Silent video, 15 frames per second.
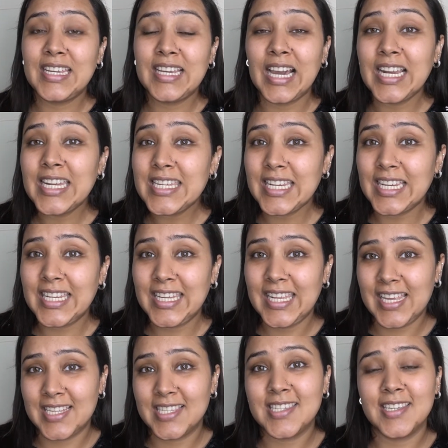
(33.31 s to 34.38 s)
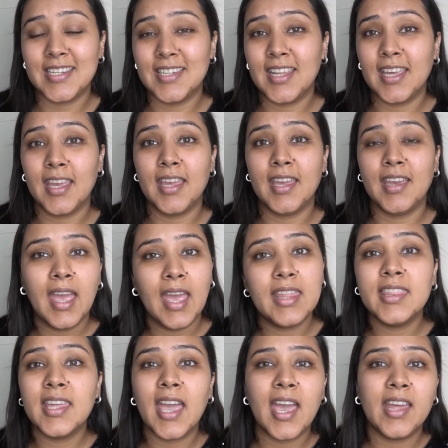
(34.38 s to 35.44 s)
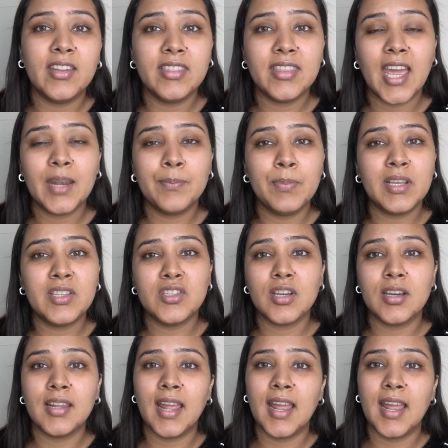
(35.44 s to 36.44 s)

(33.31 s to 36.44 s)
cut yesterday and the hair in that picture